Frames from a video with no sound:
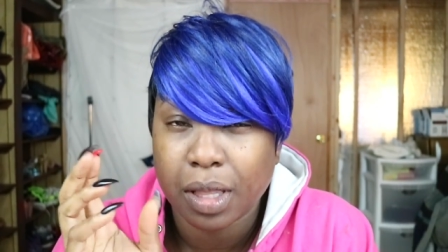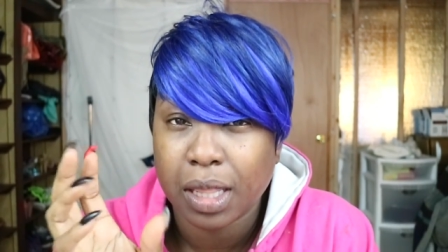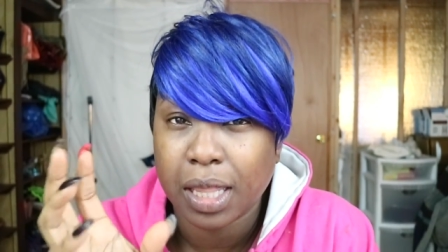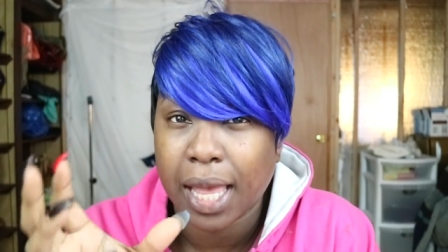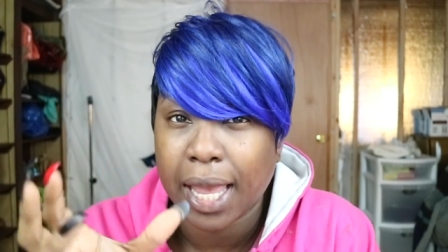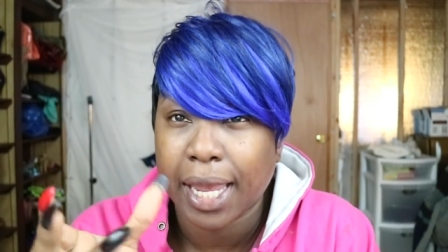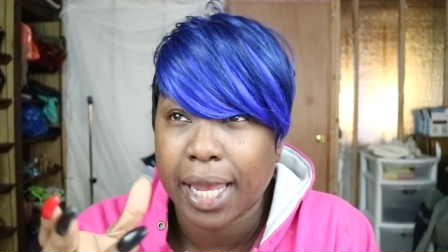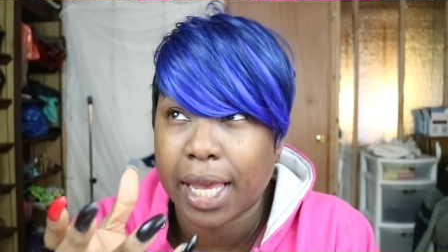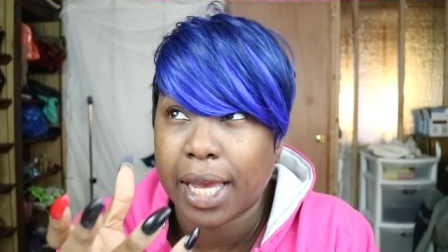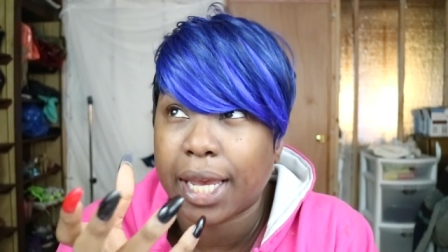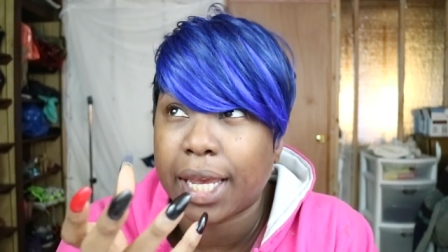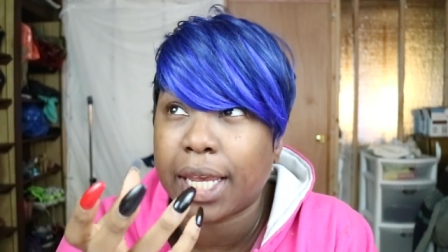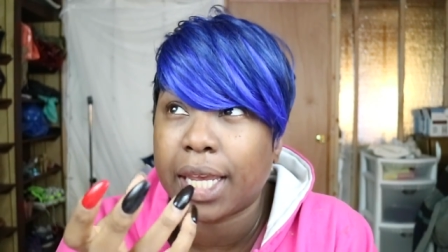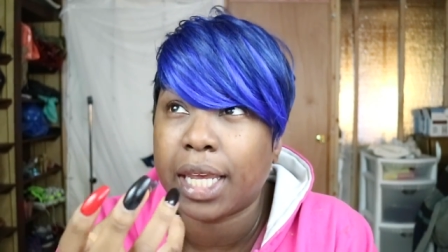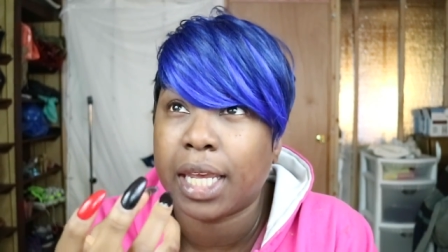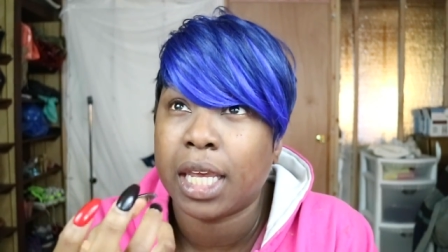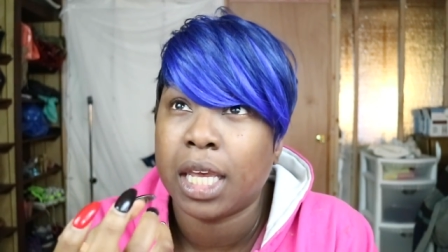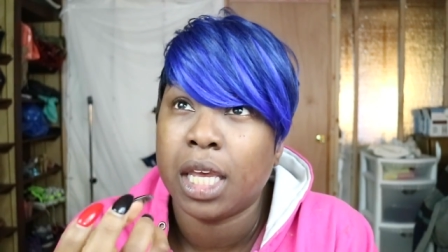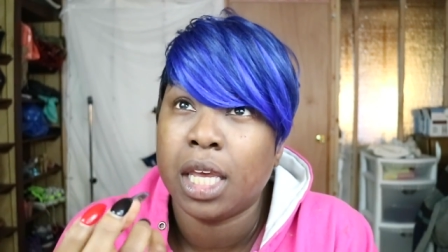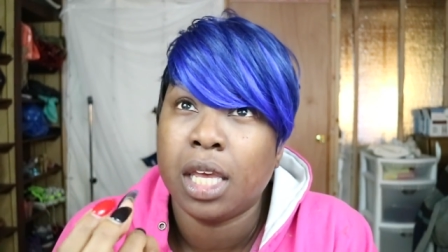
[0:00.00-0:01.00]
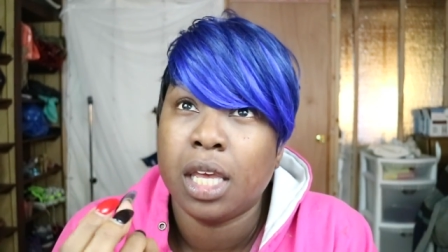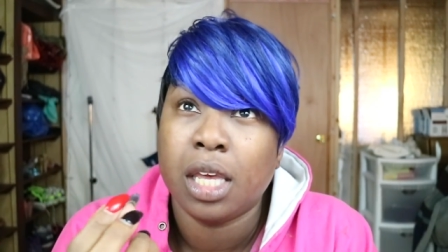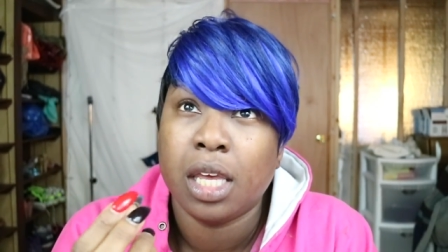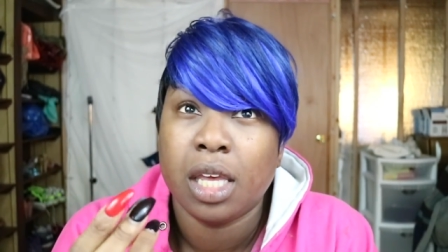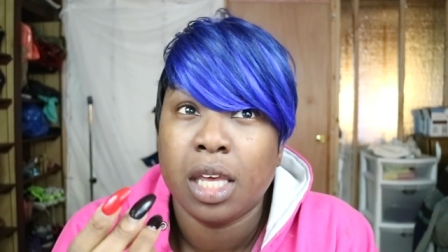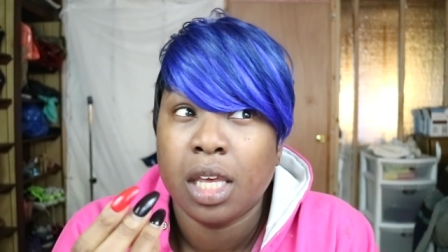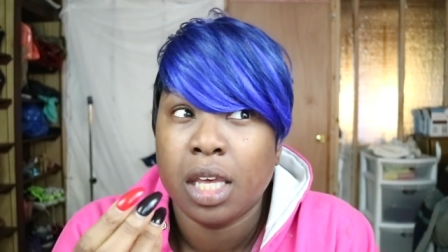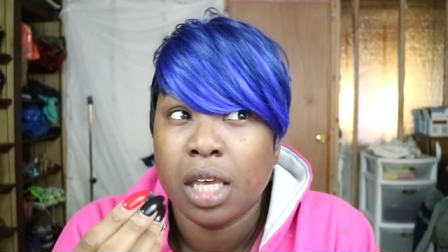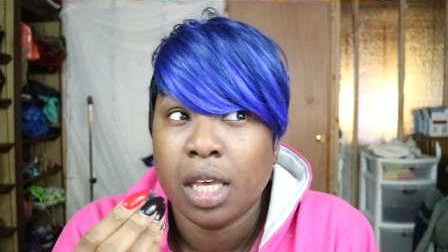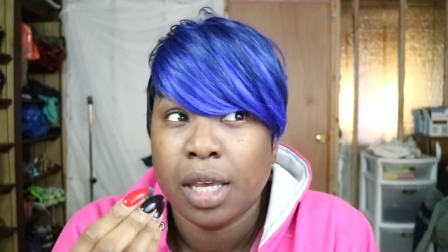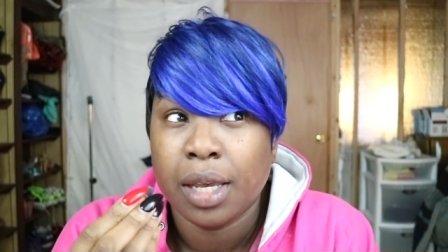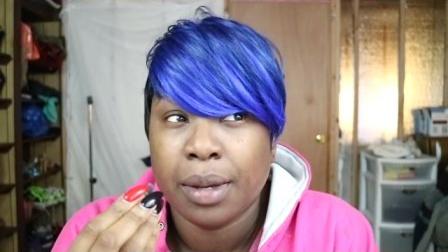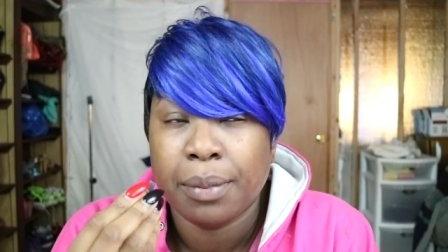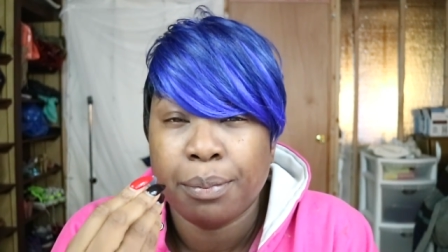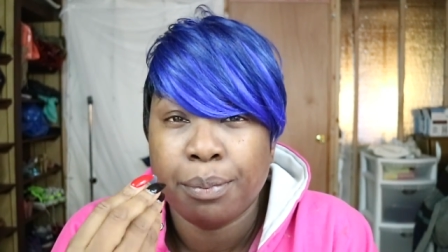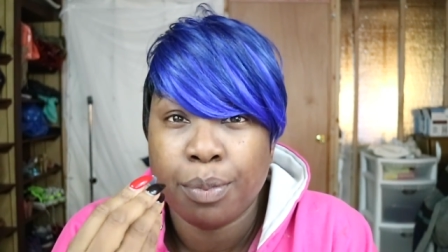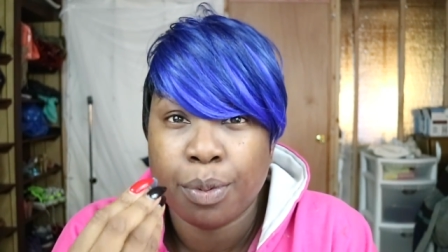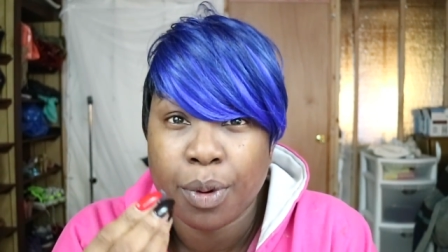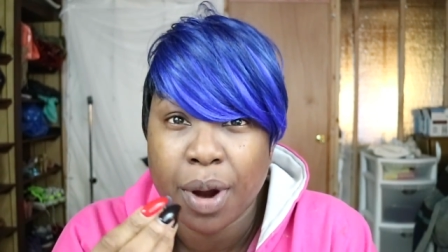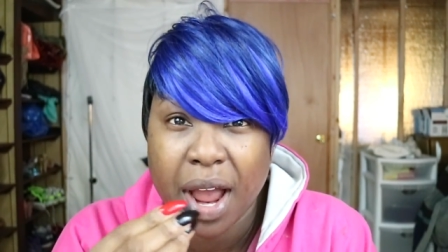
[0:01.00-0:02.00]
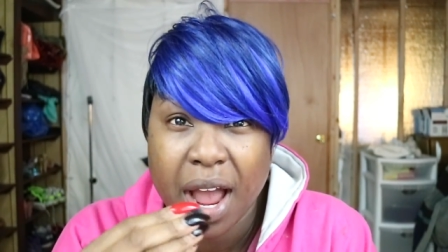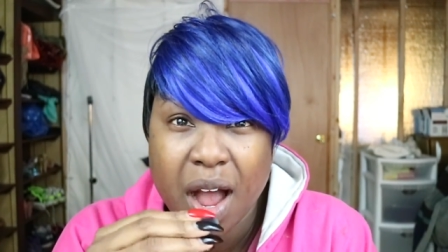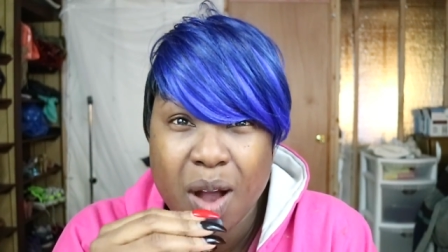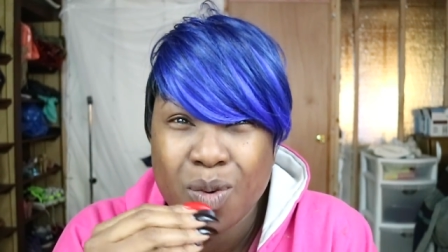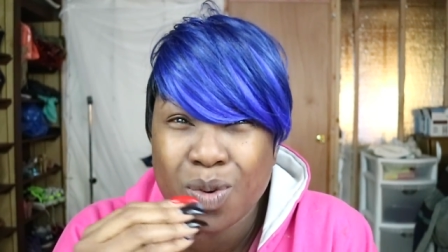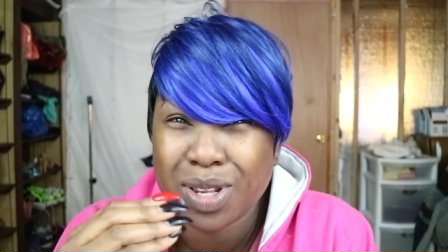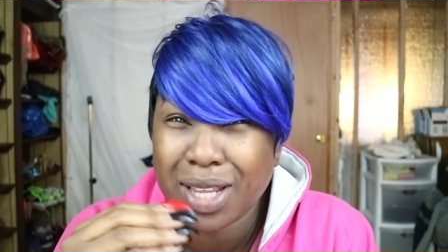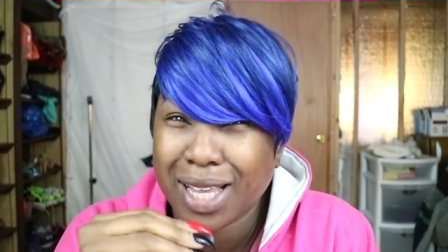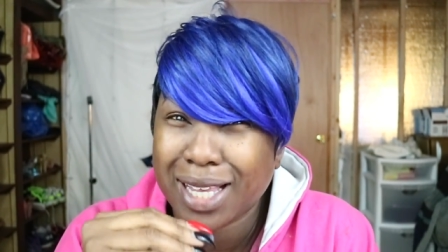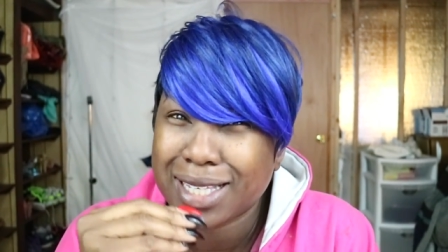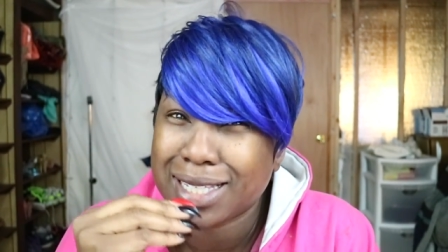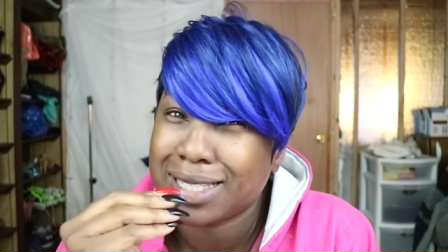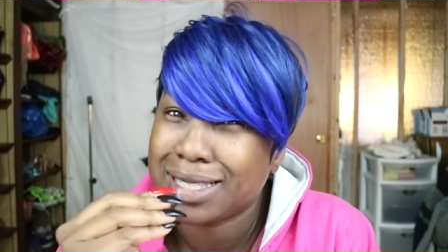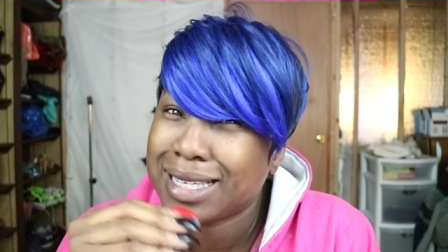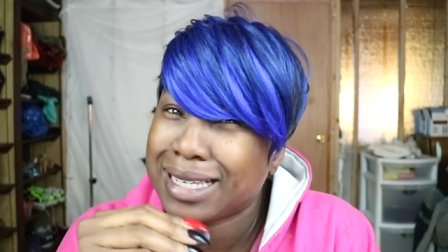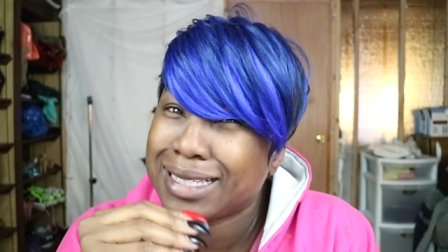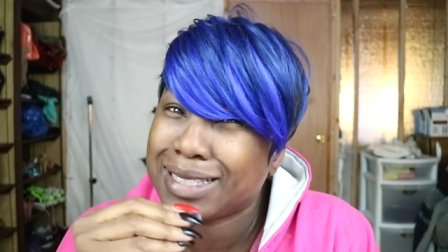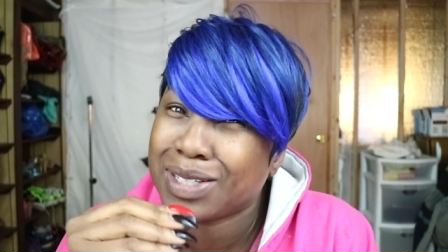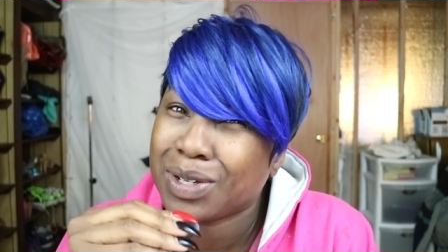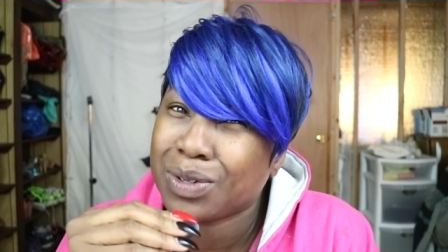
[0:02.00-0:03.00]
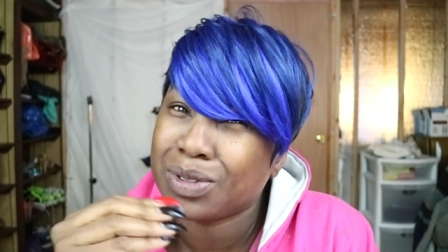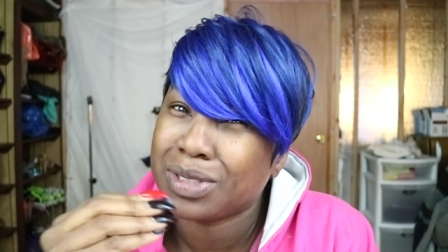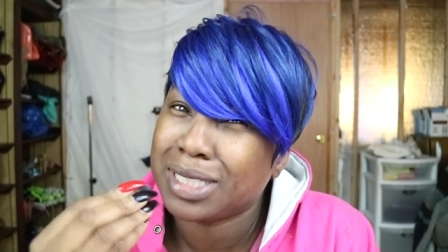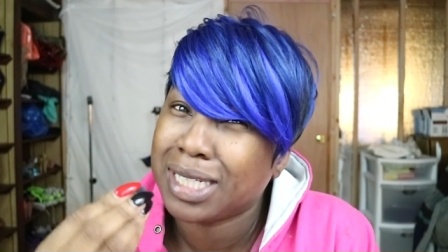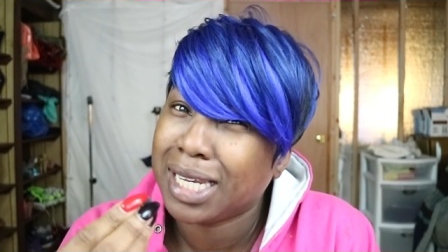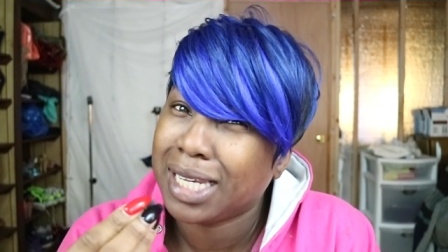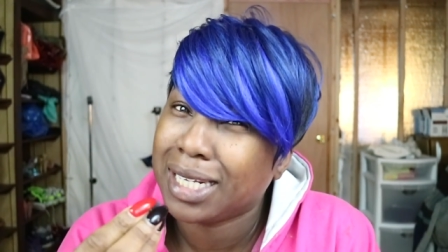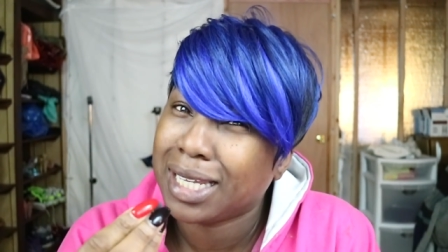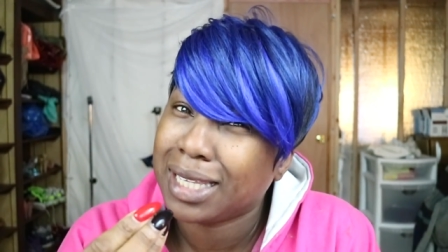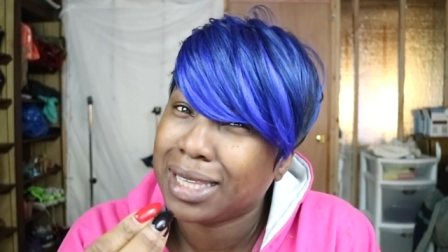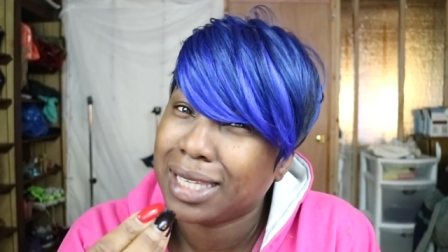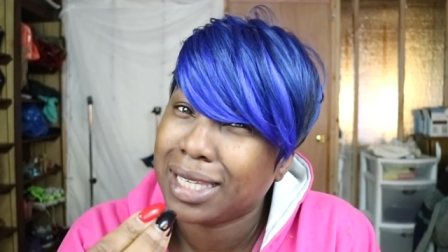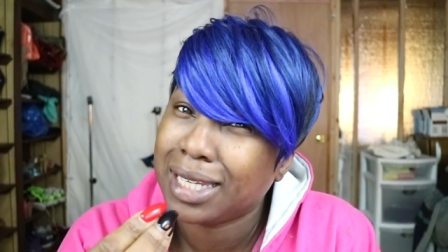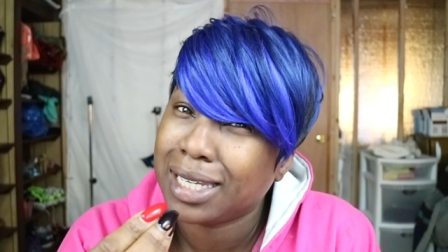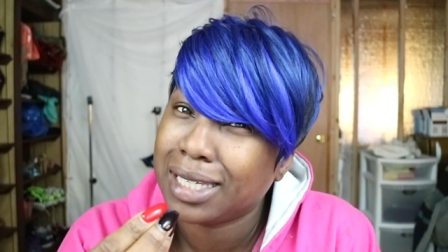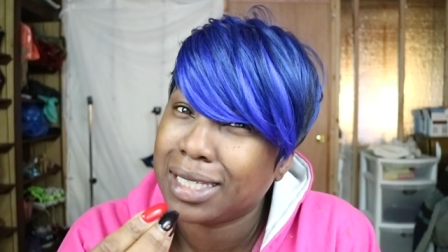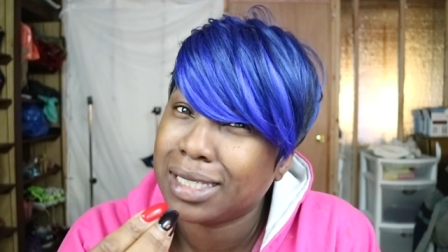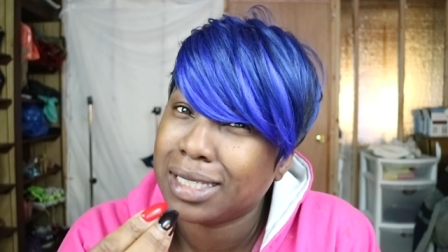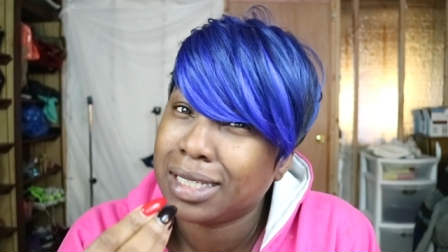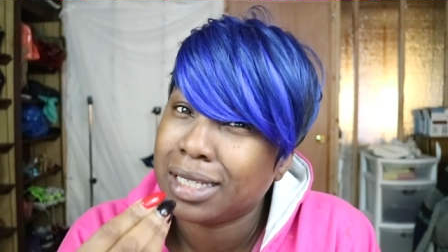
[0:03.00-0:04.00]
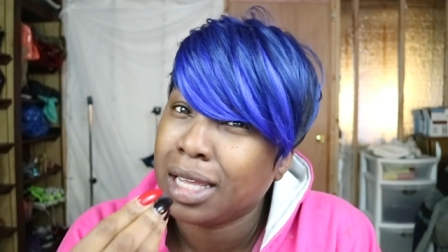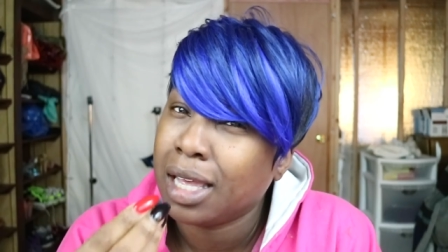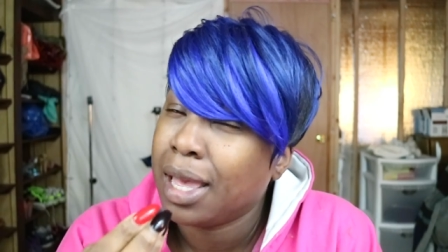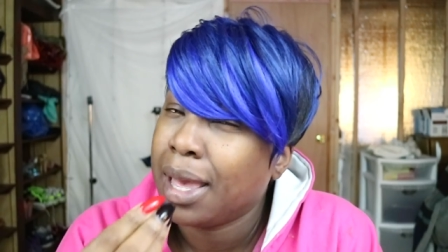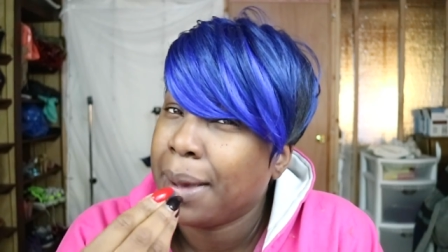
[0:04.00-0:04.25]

like a brown with like a 613 I think it